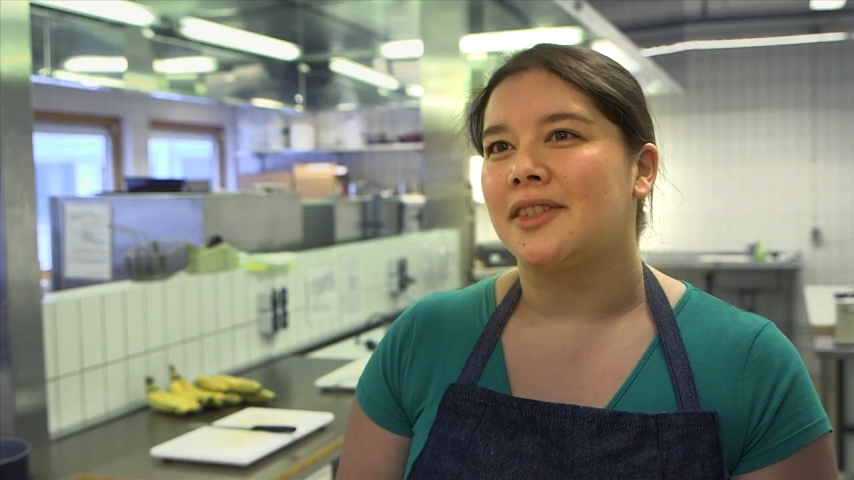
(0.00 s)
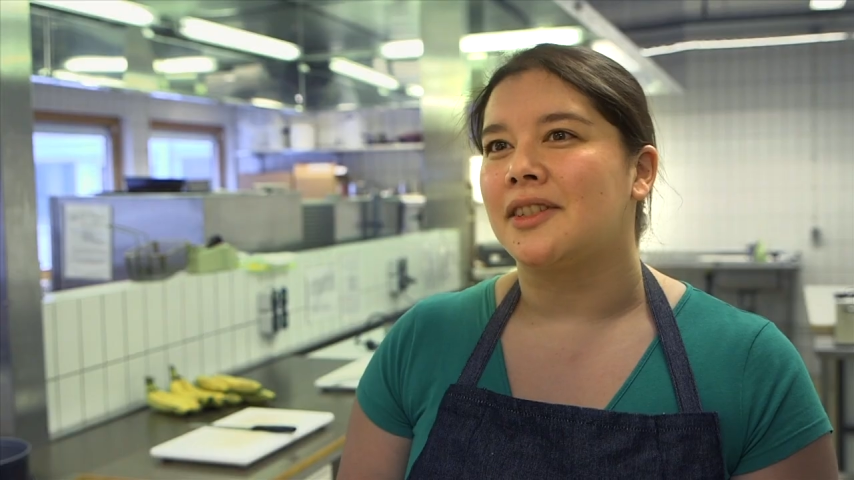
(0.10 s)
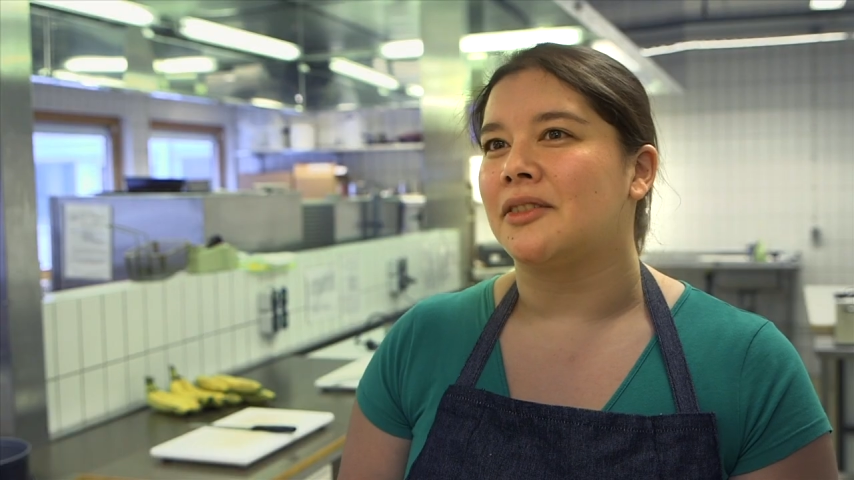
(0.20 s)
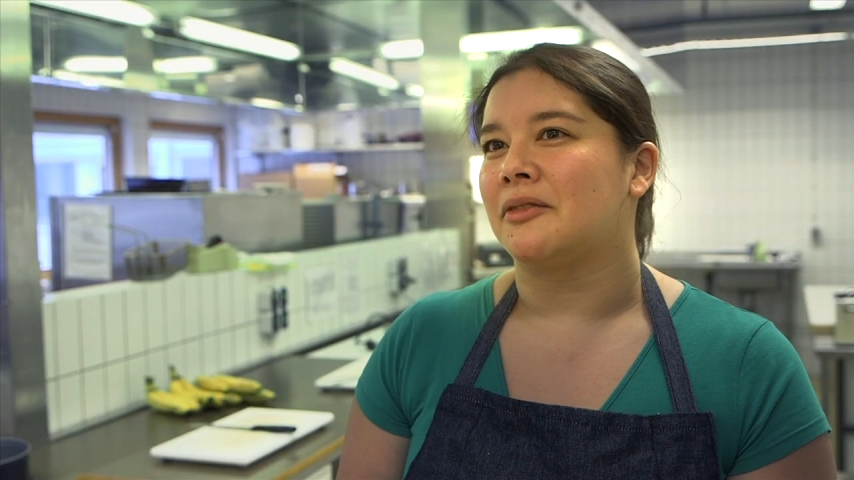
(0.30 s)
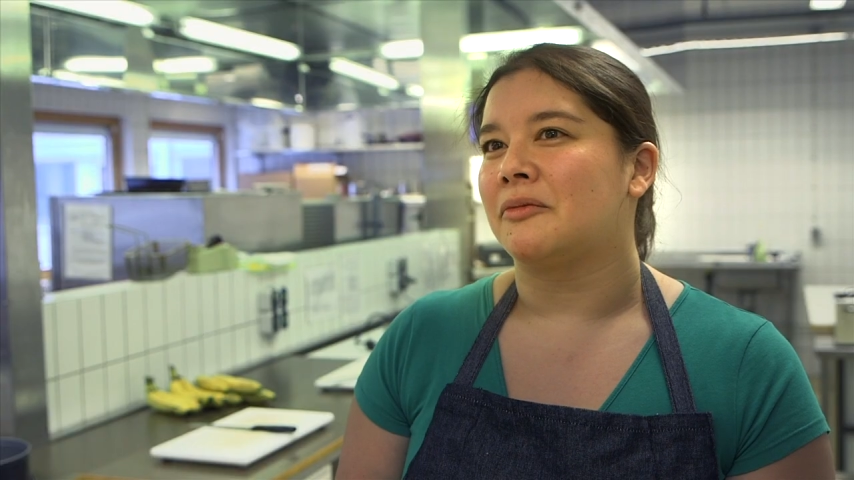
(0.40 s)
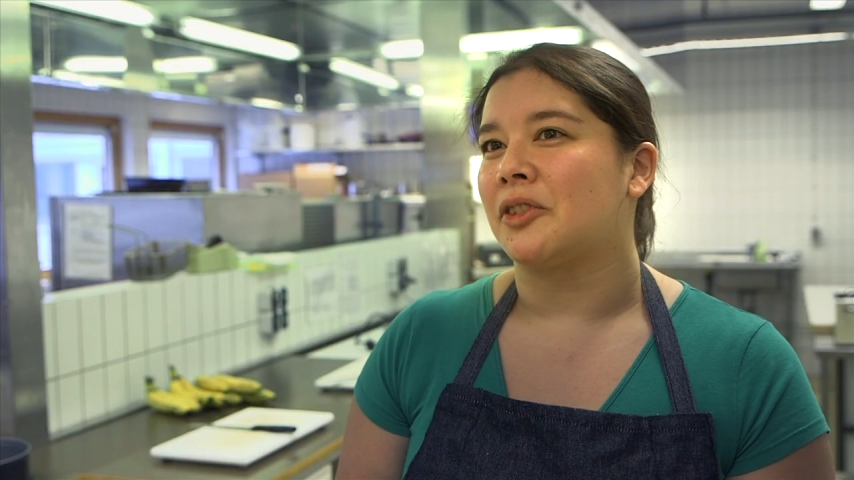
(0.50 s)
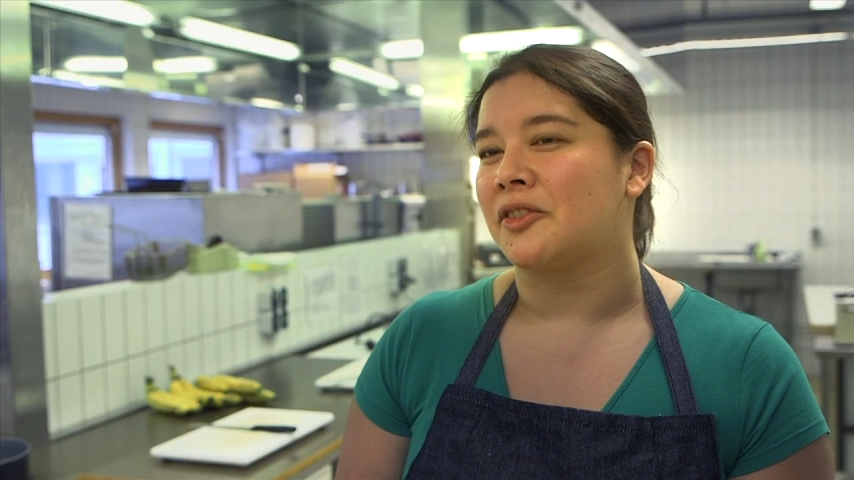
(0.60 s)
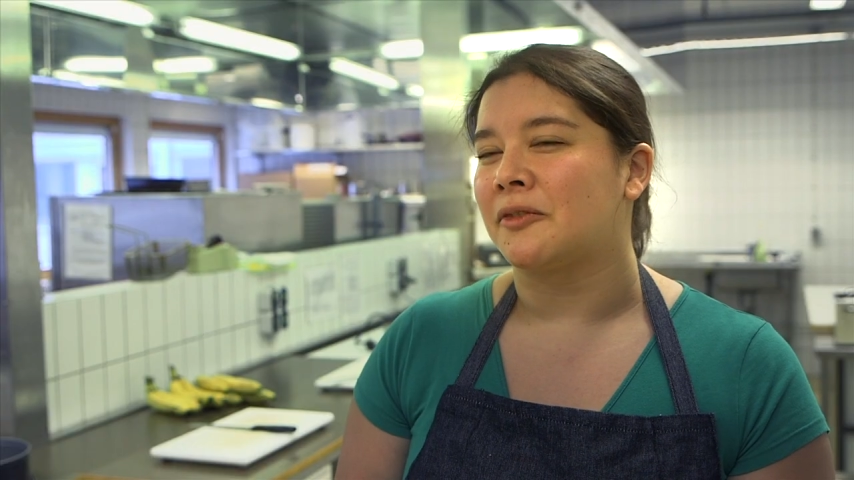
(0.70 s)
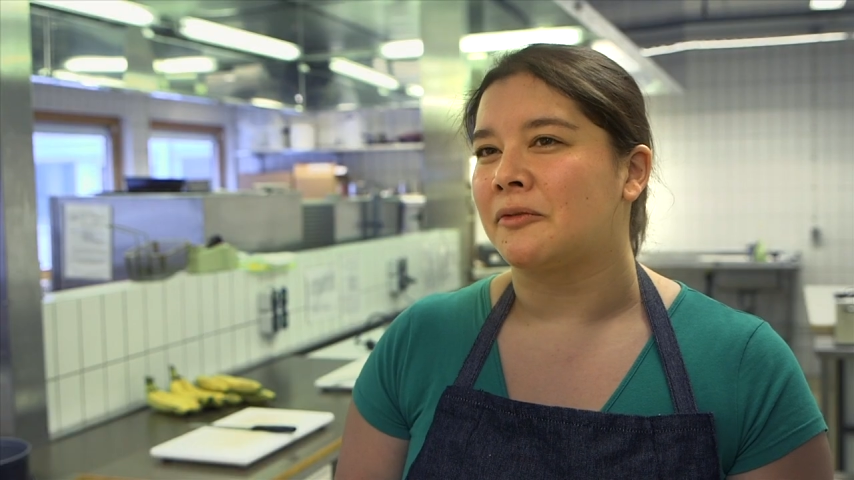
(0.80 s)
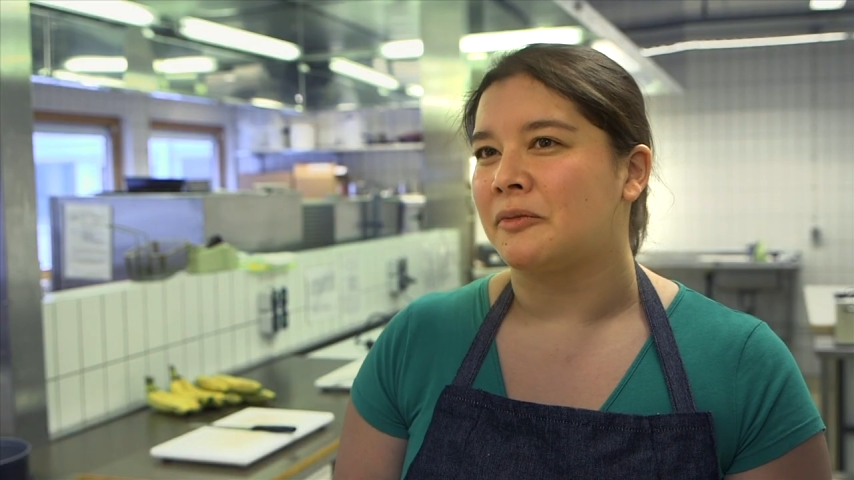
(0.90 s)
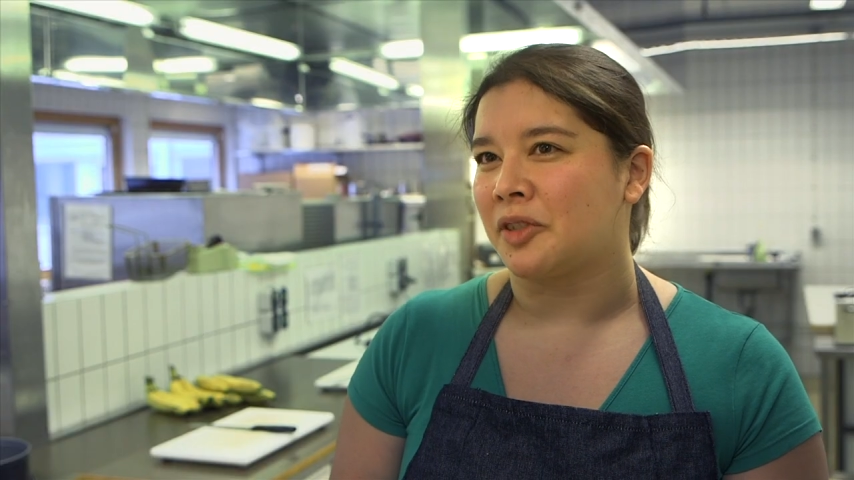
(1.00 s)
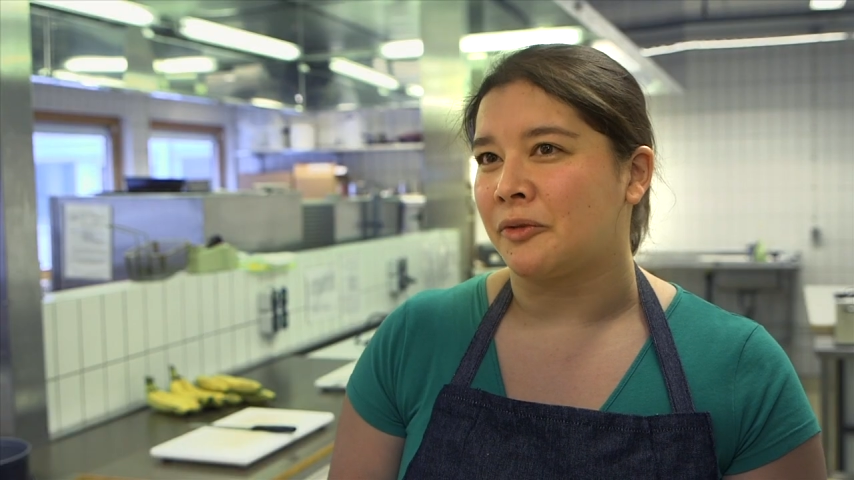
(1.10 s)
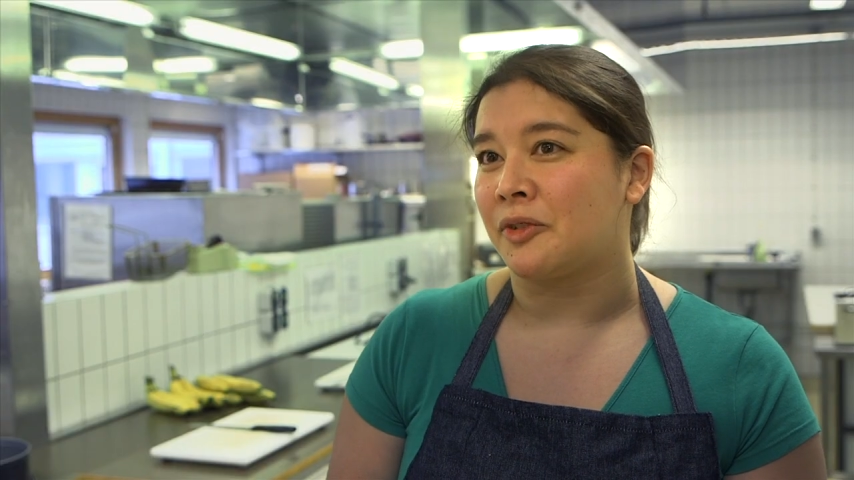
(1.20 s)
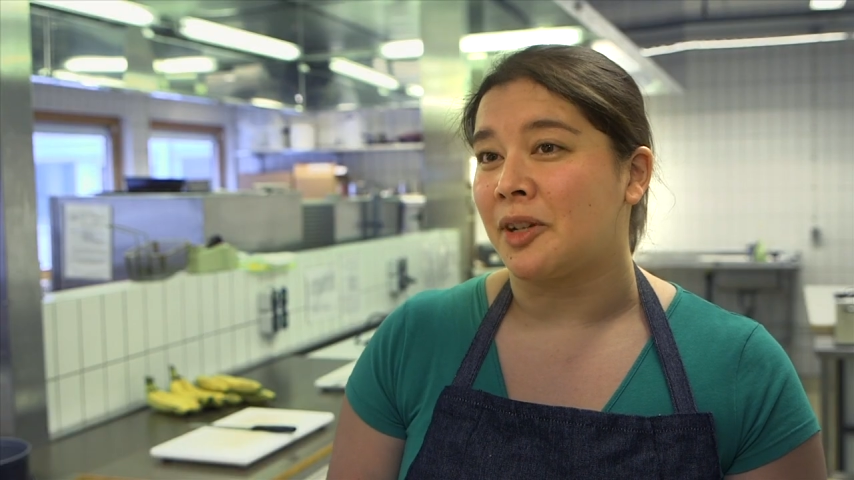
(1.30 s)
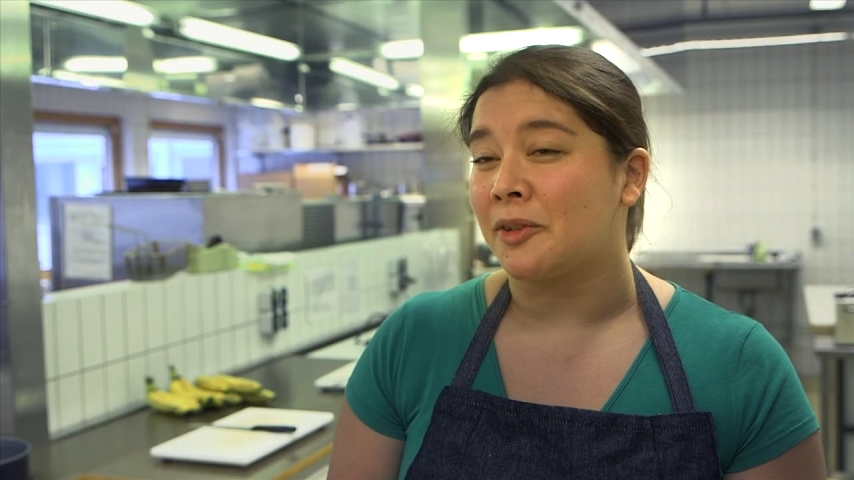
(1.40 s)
see lots of different